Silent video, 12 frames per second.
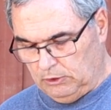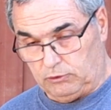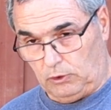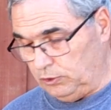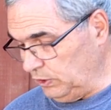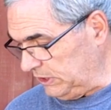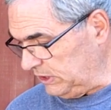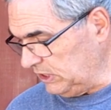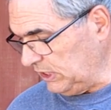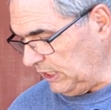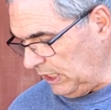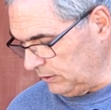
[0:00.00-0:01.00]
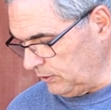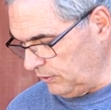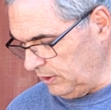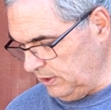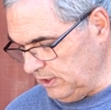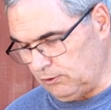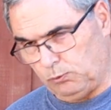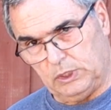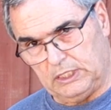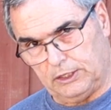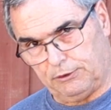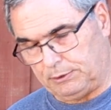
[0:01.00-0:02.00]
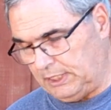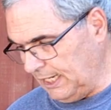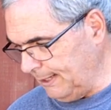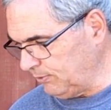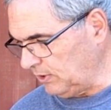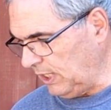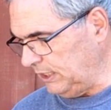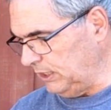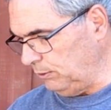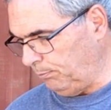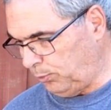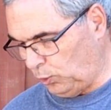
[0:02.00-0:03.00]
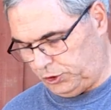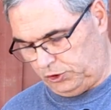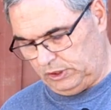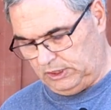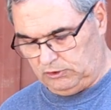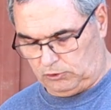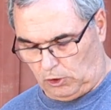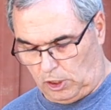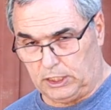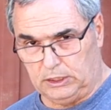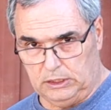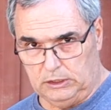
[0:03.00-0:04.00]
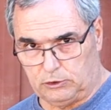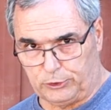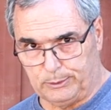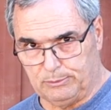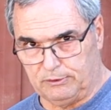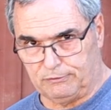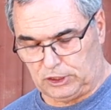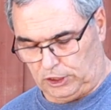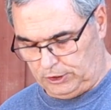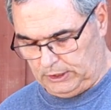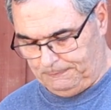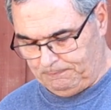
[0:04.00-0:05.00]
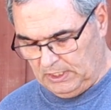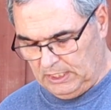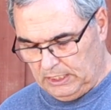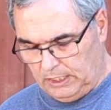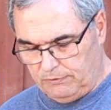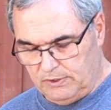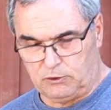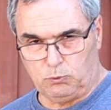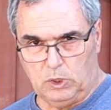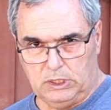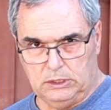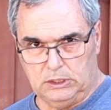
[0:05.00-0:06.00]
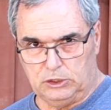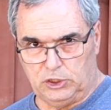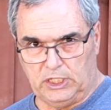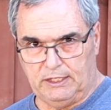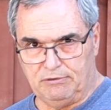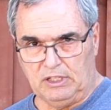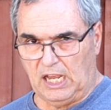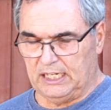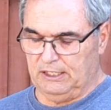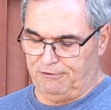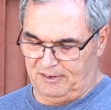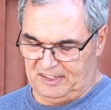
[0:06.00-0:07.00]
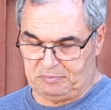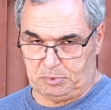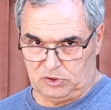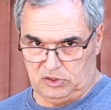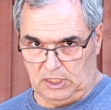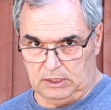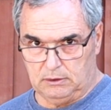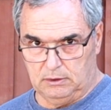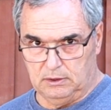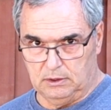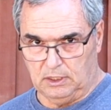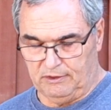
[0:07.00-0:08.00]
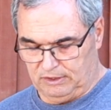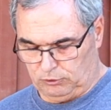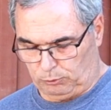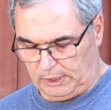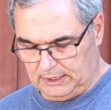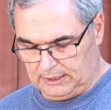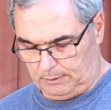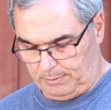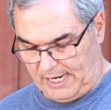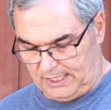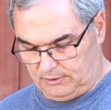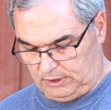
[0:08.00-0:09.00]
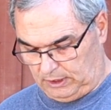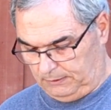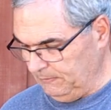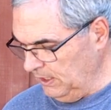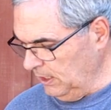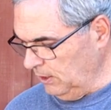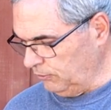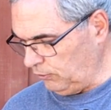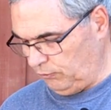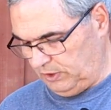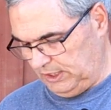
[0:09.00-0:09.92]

So you can see, other than this one at 3 amps, I didn't push these hard in terms of current. And this one achieved 95% of its rated capacity. So